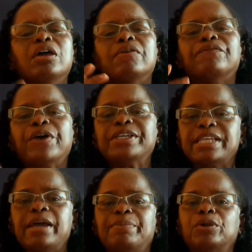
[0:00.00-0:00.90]
For
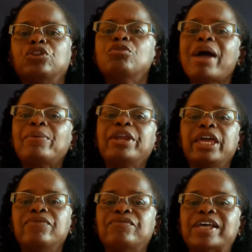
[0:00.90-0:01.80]
example, you might want to
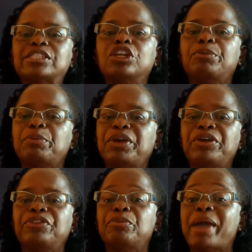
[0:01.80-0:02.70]
invest in a
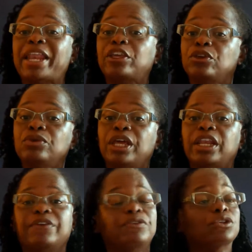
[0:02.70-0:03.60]
prepared thematic unit
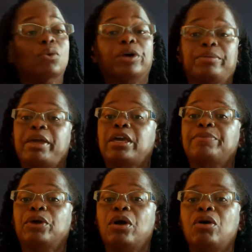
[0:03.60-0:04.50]
if you don't want to make
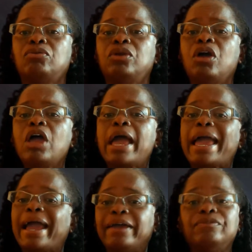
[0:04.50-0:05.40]
up your own.
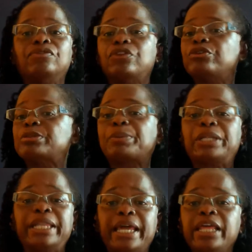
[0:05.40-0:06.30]
And there's
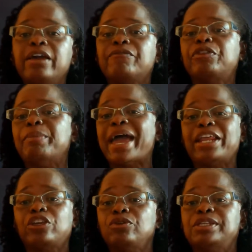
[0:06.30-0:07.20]
plenty of
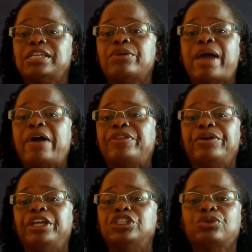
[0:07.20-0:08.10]
thematic units that are out there
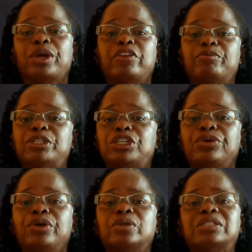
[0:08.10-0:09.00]
in integrated
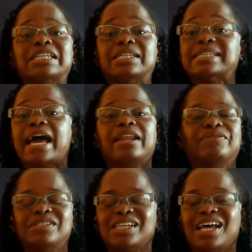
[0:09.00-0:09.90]
materials, such as Out of
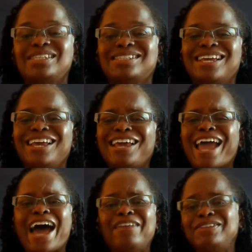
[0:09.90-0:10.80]
the Dust.
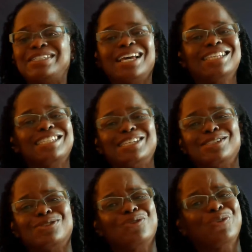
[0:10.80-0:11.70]
Out of the Dust
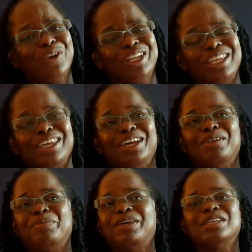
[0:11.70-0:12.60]
is really good
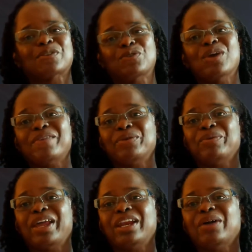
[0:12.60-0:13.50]
because if you haven't
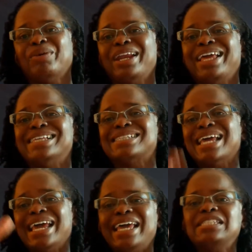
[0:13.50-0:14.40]
read it already,
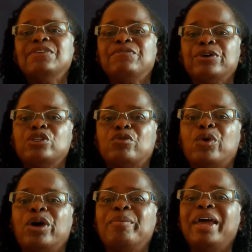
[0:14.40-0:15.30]
it's in verse
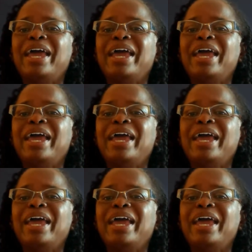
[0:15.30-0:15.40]
form,